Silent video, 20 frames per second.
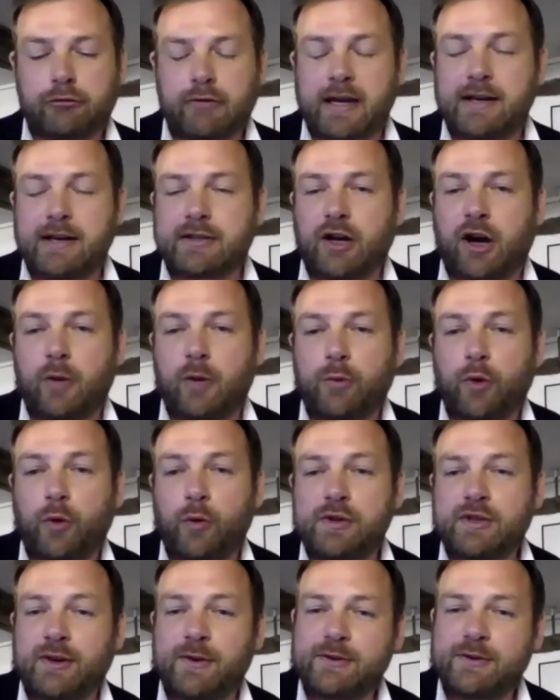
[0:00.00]
great example
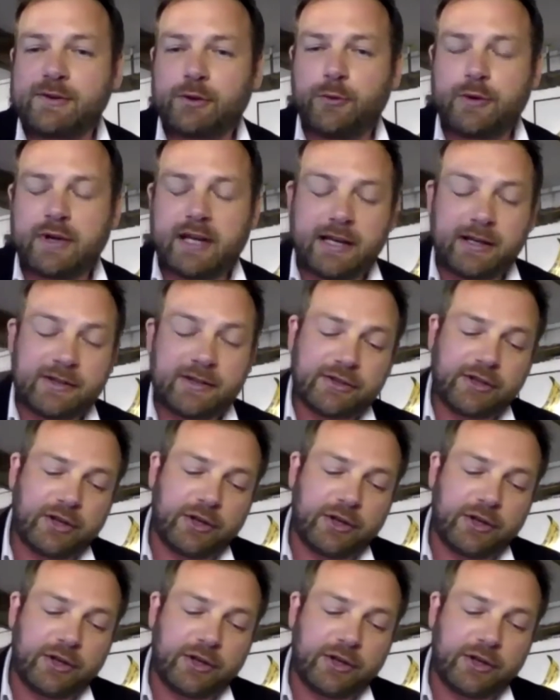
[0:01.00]
was I was talking